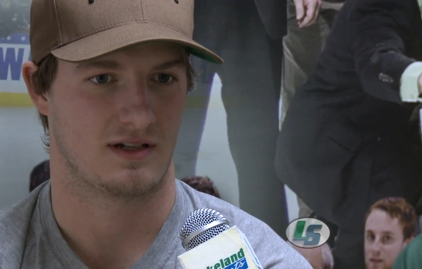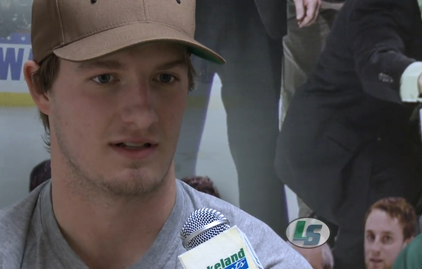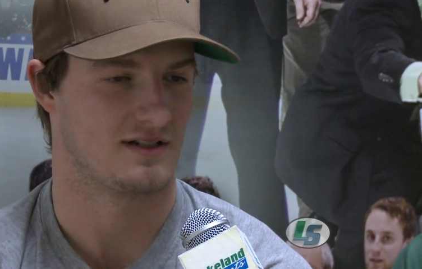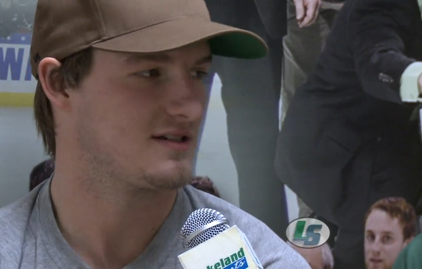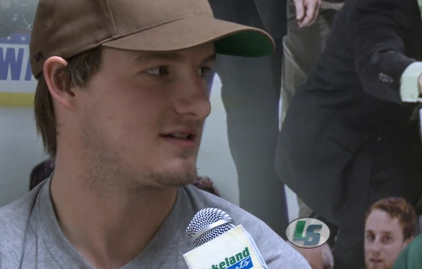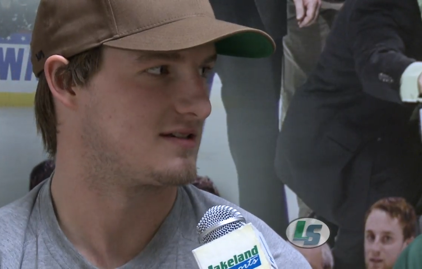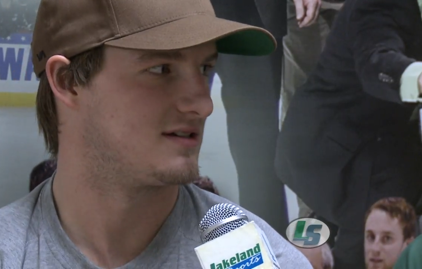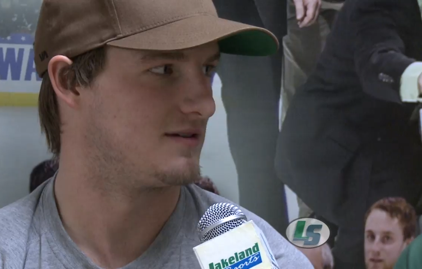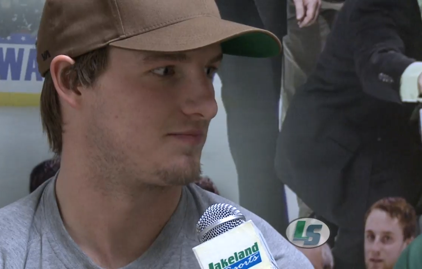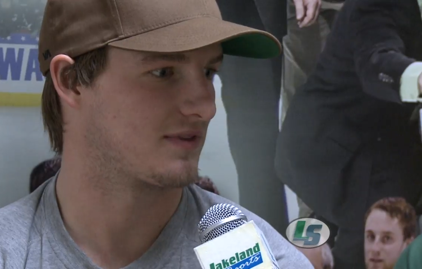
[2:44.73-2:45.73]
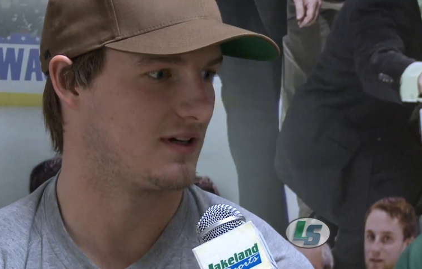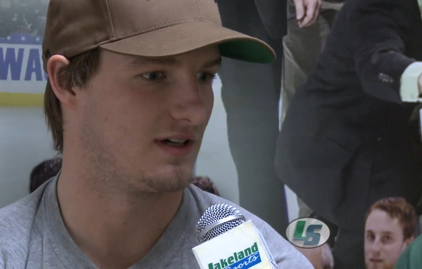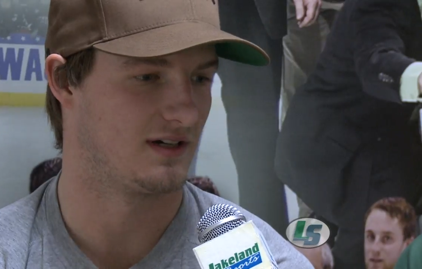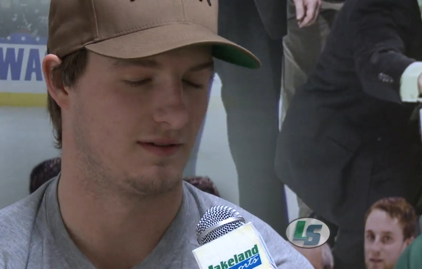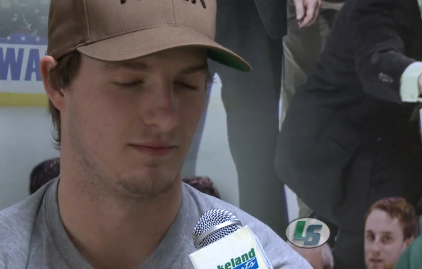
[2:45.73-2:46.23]
Speaker 1: consistency.
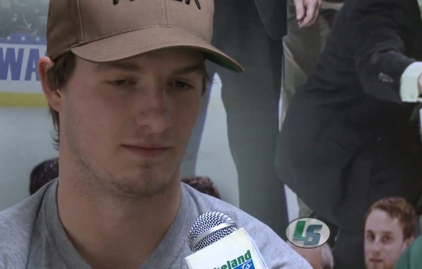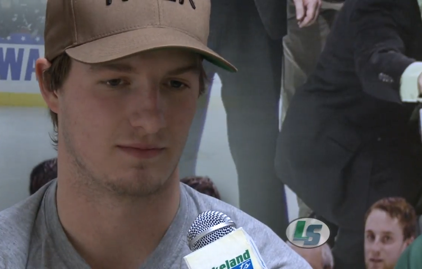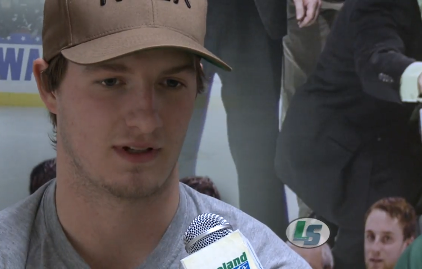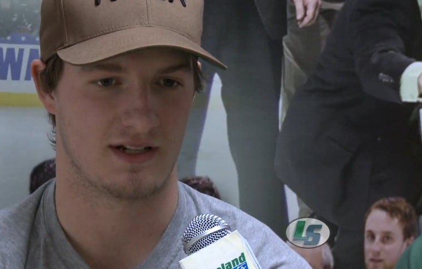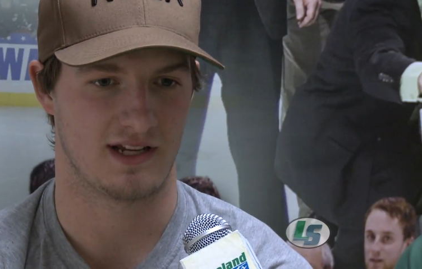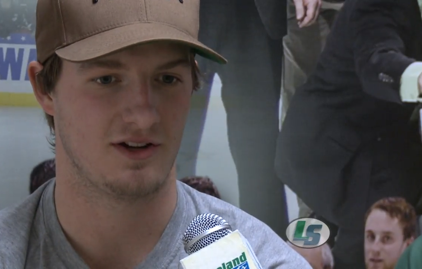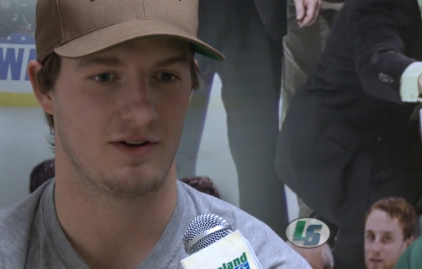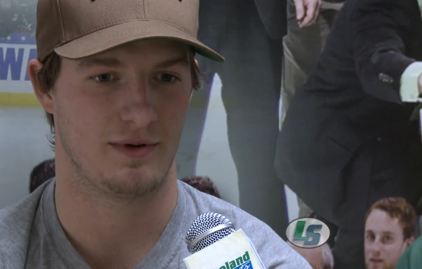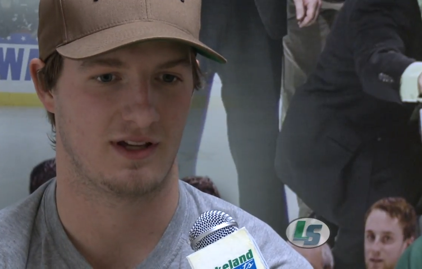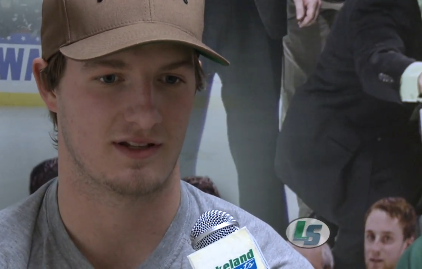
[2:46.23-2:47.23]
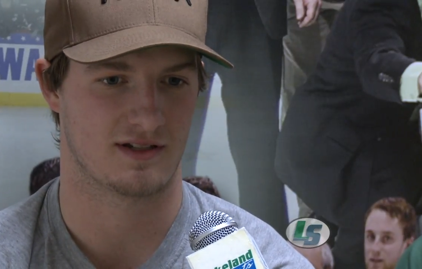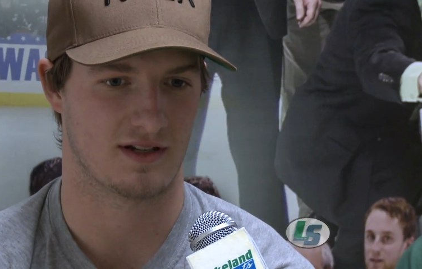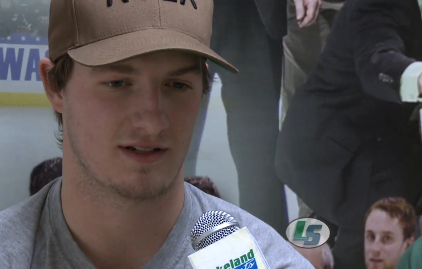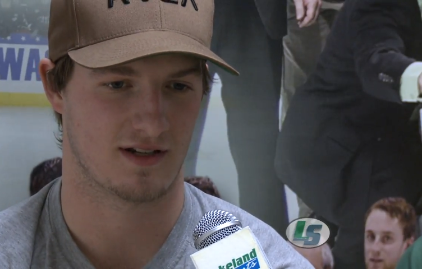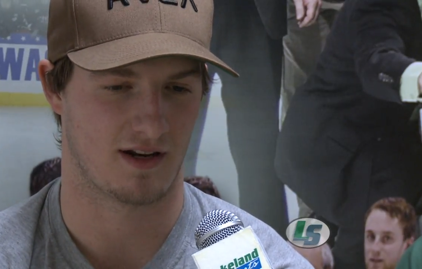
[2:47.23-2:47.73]
Um, okay. Continue to be
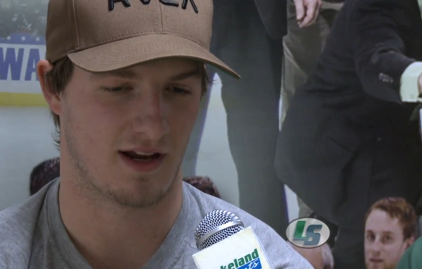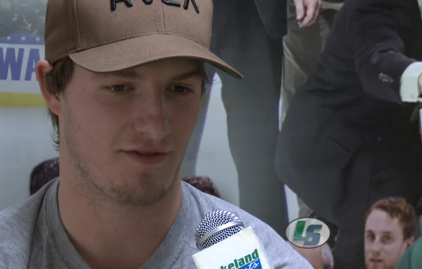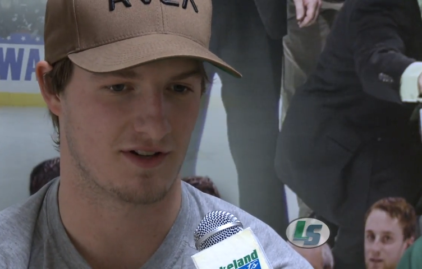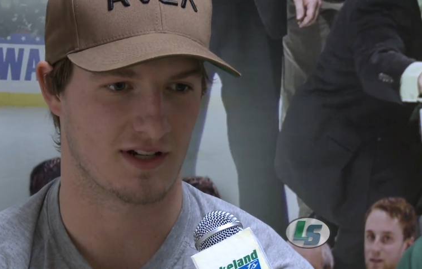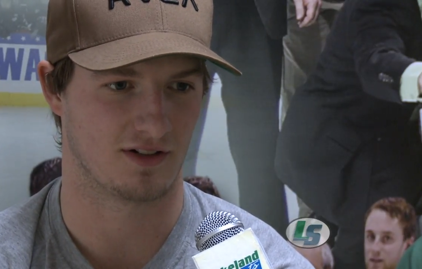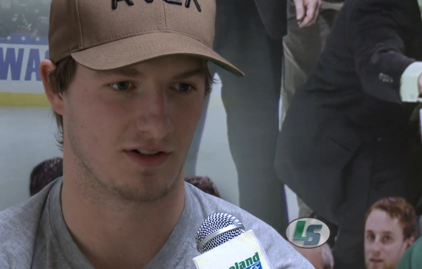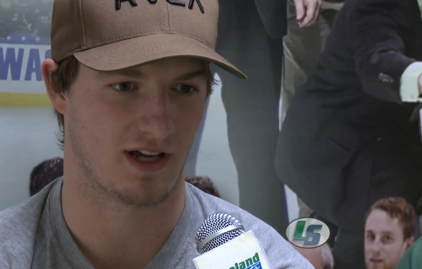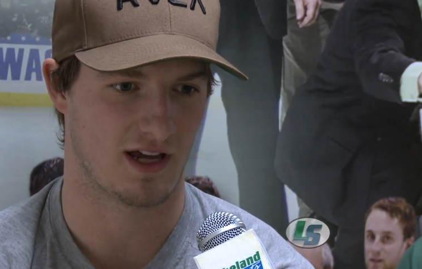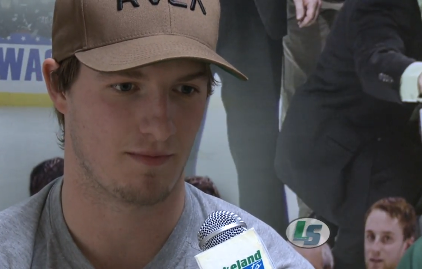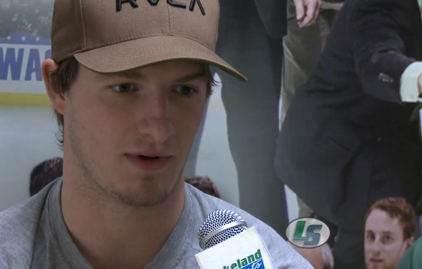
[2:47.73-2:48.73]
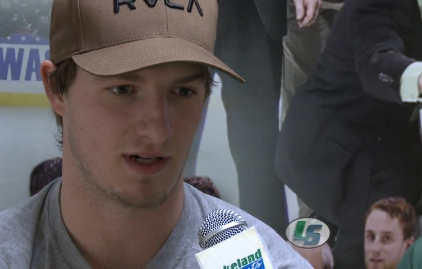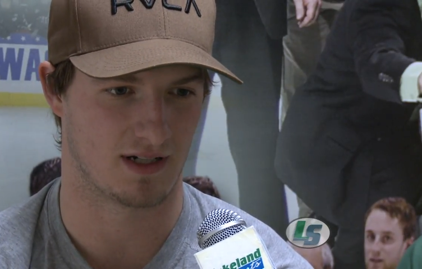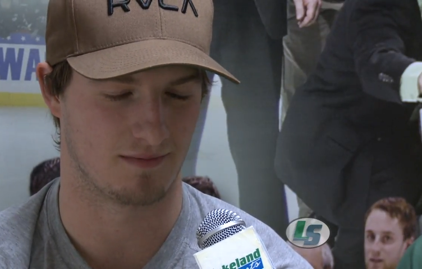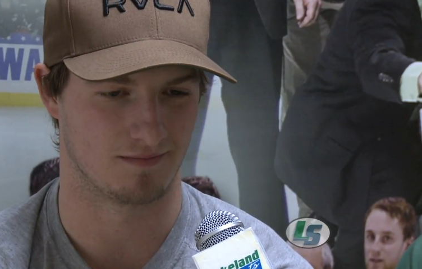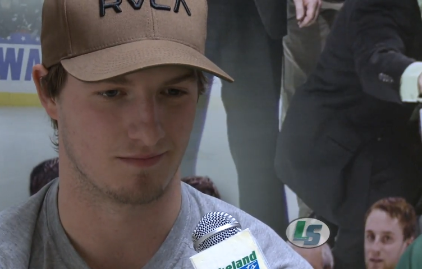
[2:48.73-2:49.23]
consistent every single game.
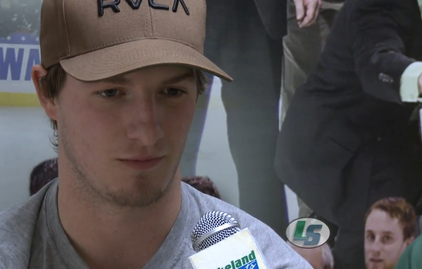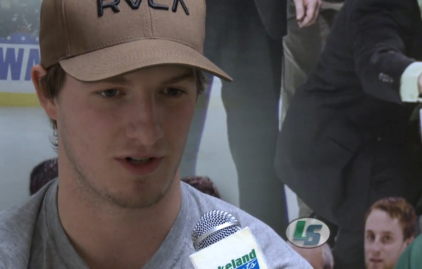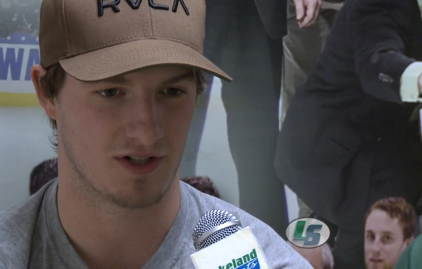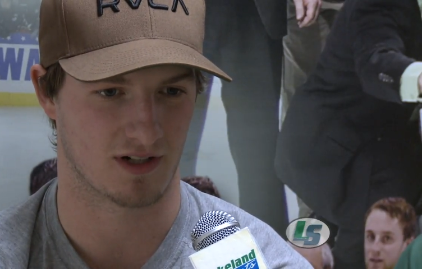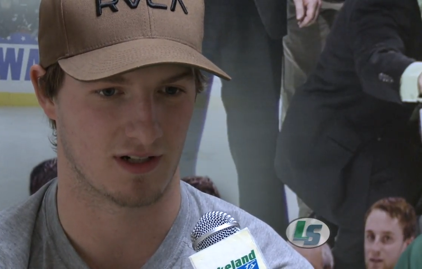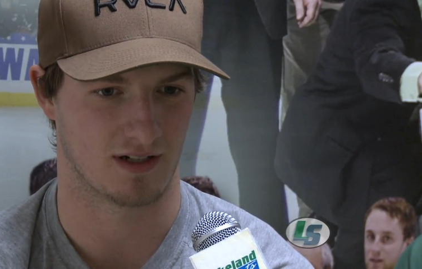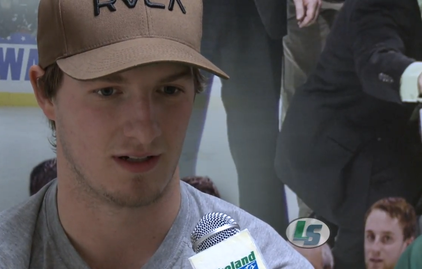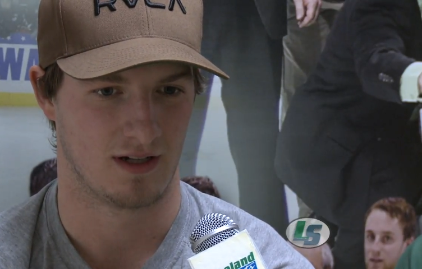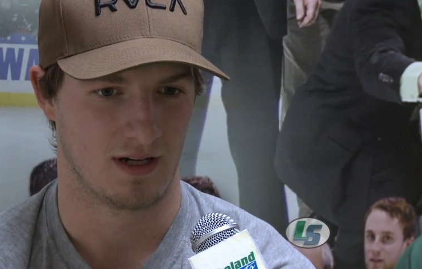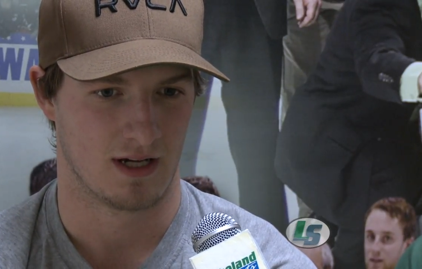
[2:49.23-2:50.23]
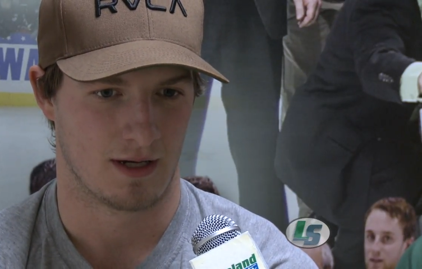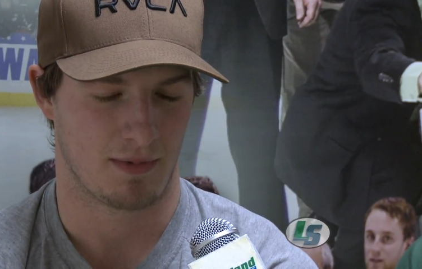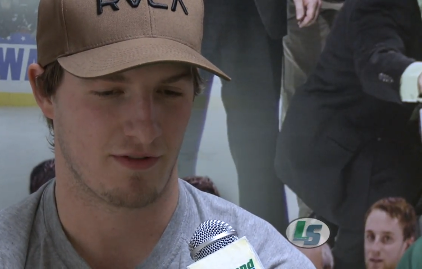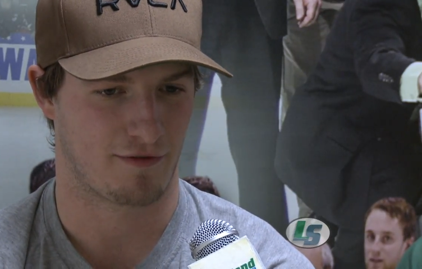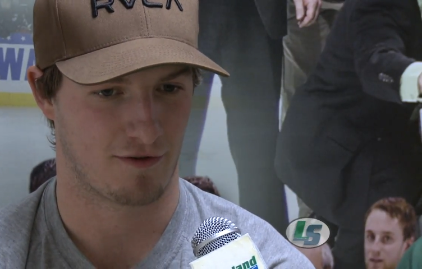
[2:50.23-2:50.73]
Um, we took a
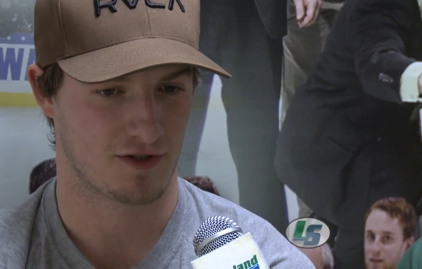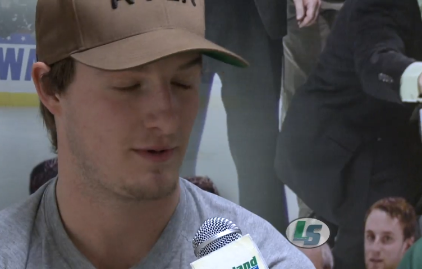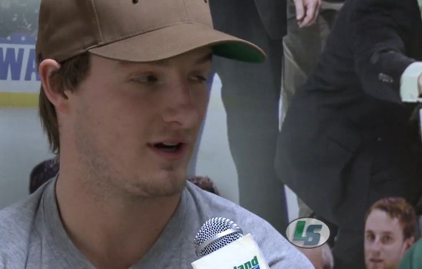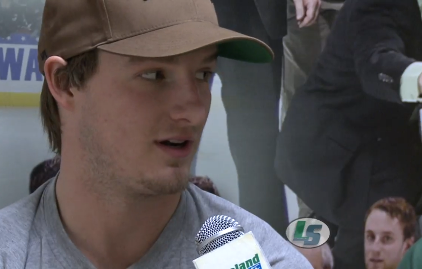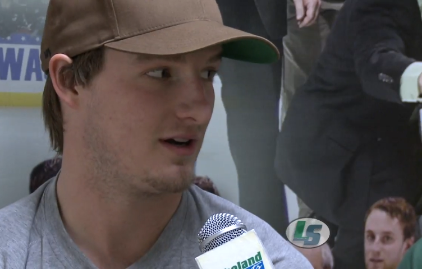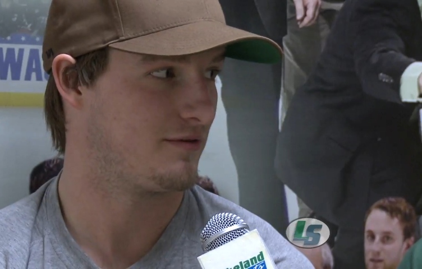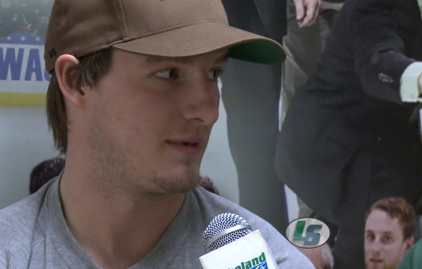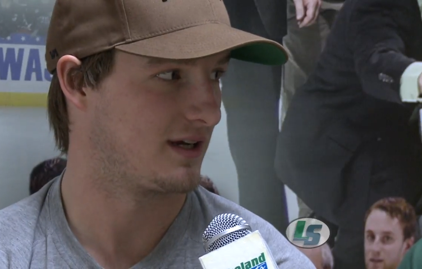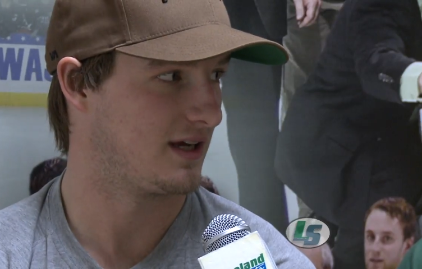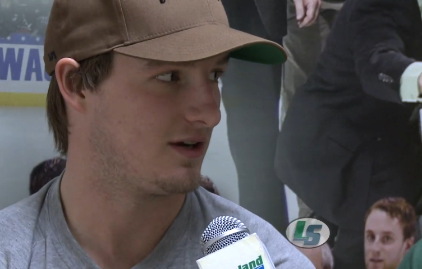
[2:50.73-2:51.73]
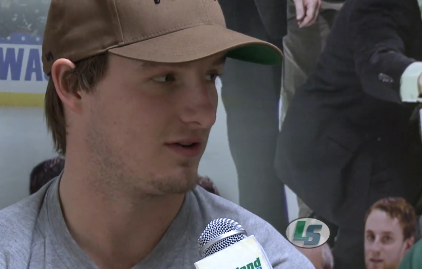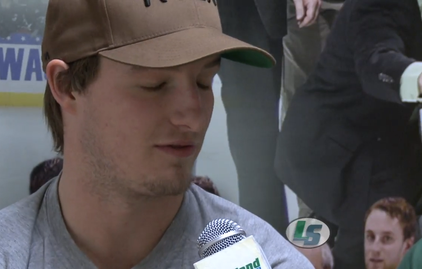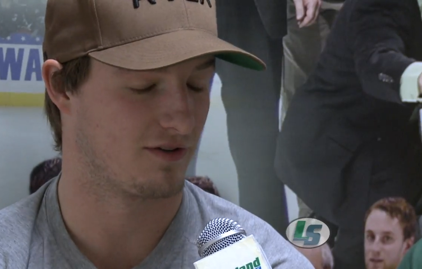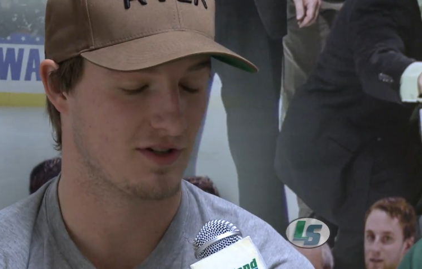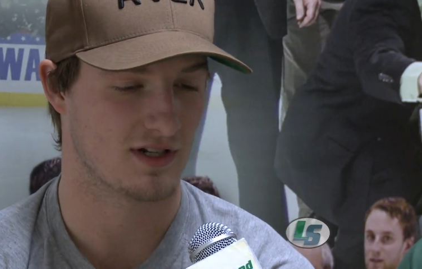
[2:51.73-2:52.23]
bit of a first period off in Mankato the first